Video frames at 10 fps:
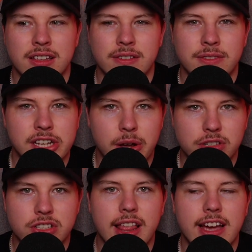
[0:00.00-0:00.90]
you know,
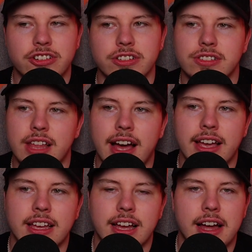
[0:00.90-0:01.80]
slashers that I
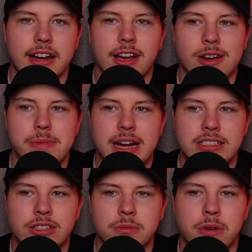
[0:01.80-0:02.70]
can kind of go back
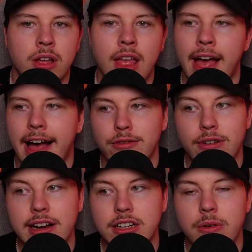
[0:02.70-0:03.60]
to, but I
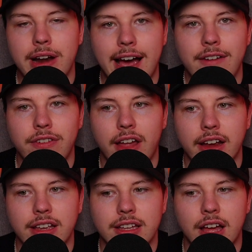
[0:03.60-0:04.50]
really don't have
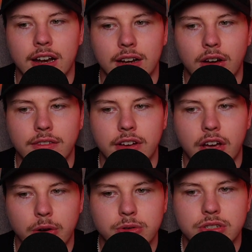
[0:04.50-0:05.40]
like a lot of
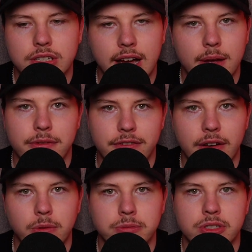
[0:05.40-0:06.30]
ghost type
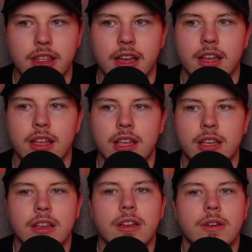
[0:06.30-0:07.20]
films that,
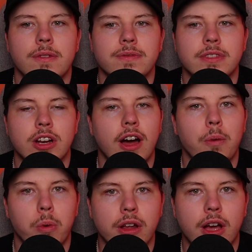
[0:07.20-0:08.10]
you know, I
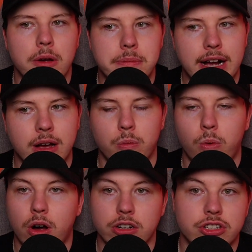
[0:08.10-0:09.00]
want to go back and
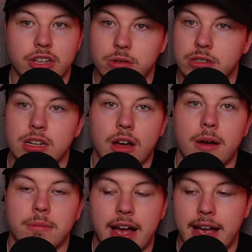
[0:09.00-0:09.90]
watch. So, you
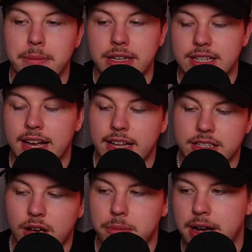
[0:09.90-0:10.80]
know, I am excited
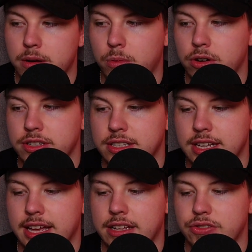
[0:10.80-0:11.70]
to go back and watch this
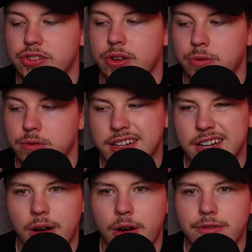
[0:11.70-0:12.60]
again soon. And, you
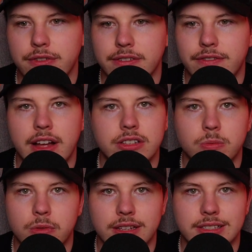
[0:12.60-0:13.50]
know, hopefully find
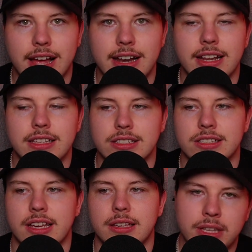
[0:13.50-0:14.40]
some things that I didn't
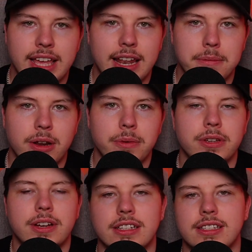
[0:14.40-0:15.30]
see. But yeah, let me know what
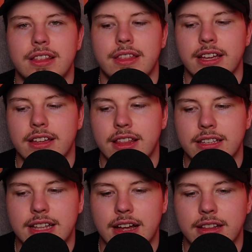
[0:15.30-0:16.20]
you guys did think of
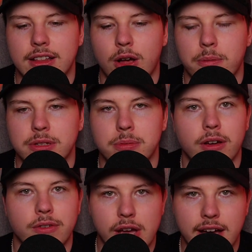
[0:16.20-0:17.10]
this down in the comments below
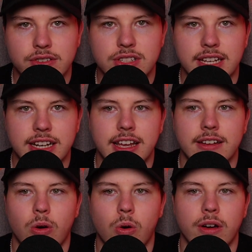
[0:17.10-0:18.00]
if you have seen it.
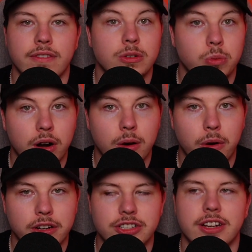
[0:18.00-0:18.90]
Or if you want to
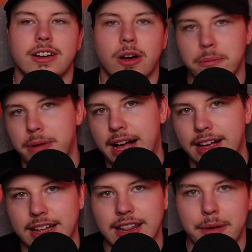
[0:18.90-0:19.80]
watch it, come
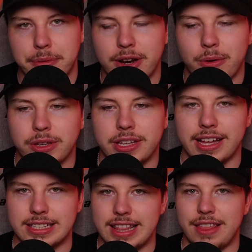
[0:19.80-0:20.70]
back and let me know what you
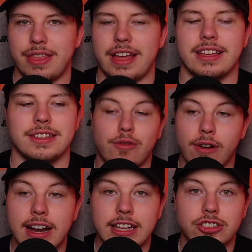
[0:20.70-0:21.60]
guys did think. I
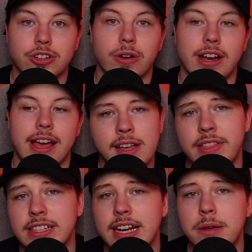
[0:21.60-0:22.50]
really enjoyed it. If
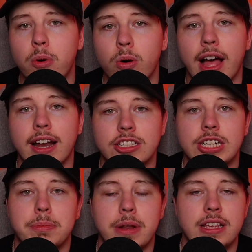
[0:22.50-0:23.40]
there's any more kind of
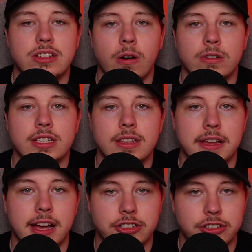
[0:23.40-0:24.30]
Japanese horrors that you
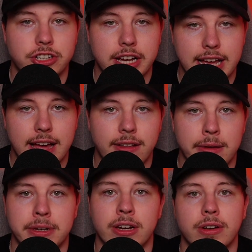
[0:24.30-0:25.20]
think I should check out,
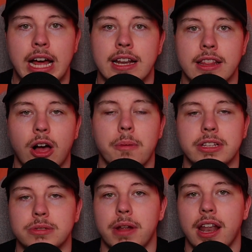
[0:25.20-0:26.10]
let me know down in the
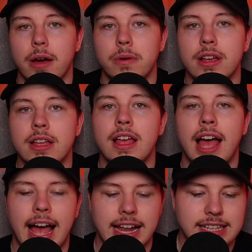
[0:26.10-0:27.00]
comments below.
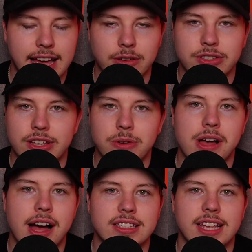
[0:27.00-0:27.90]
And yeah, I'll see you
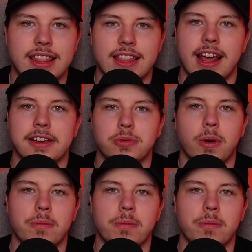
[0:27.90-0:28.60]
guys in the next one.